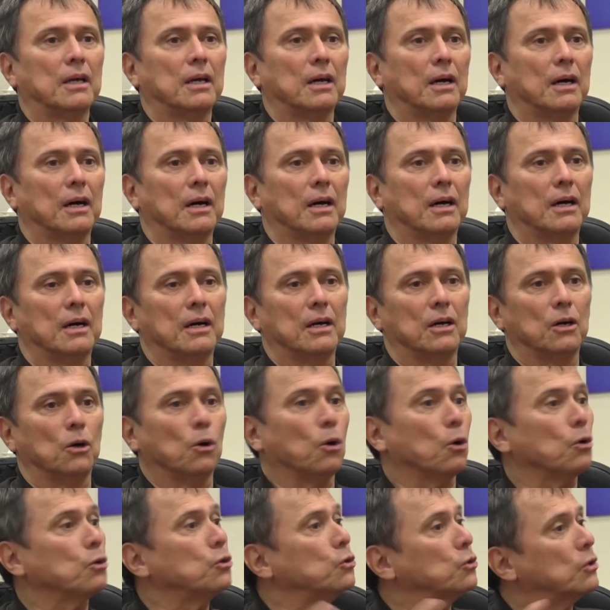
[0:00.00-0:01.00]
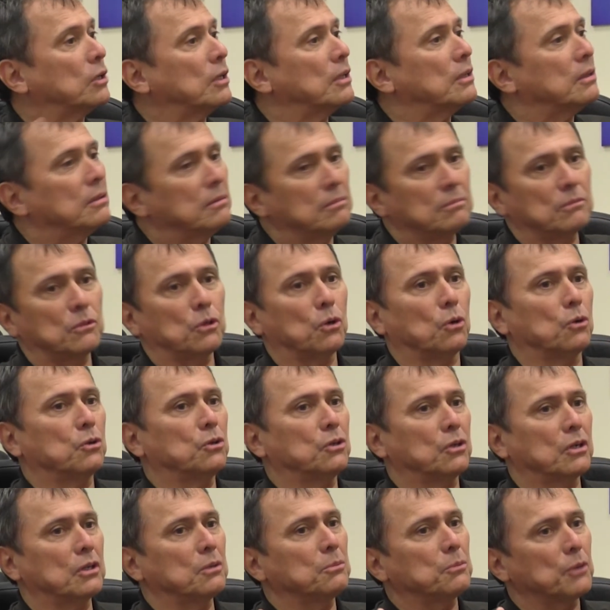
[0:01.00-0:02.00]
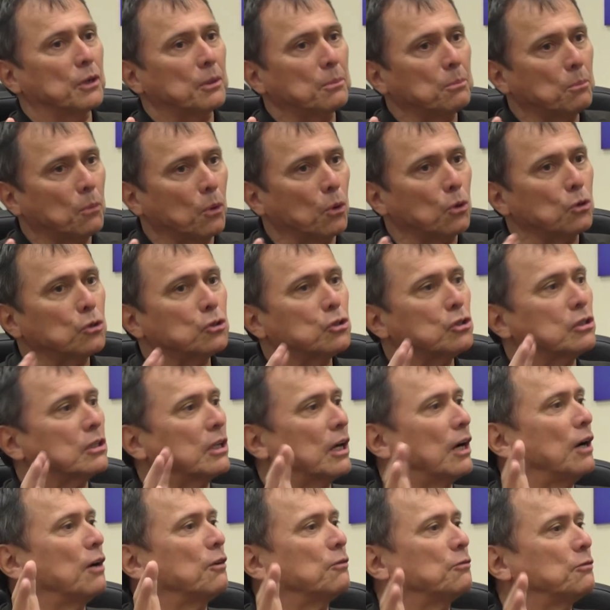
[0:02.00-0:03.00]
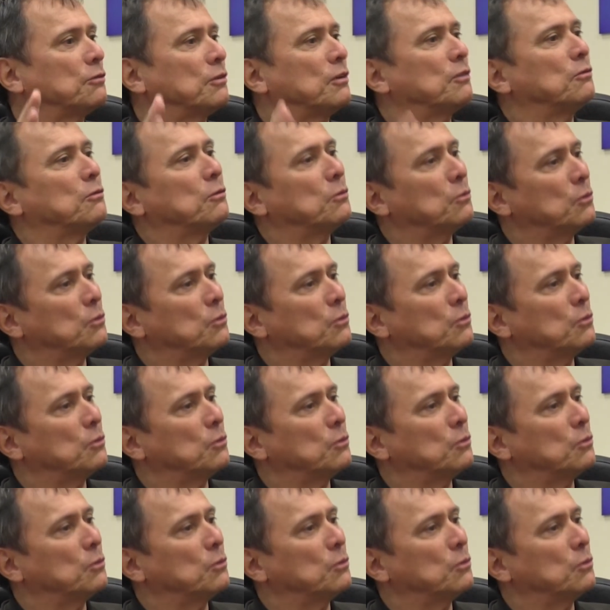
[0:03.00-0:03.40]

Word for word: yeah. Uh, or you can or you can bring more stuff